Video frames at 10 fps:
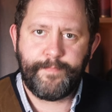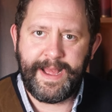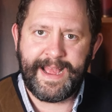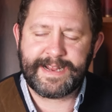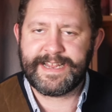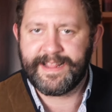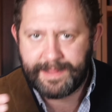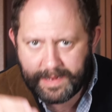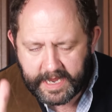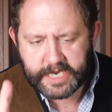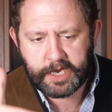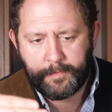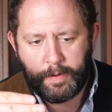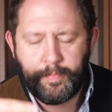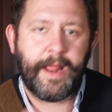back to this
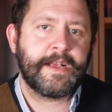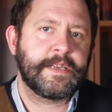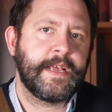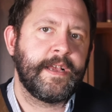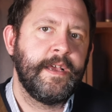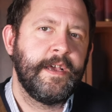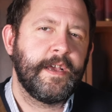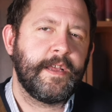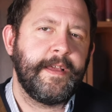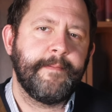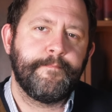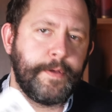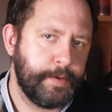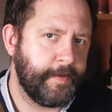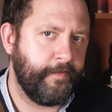perplexing yet
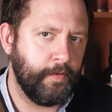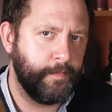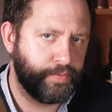beautiful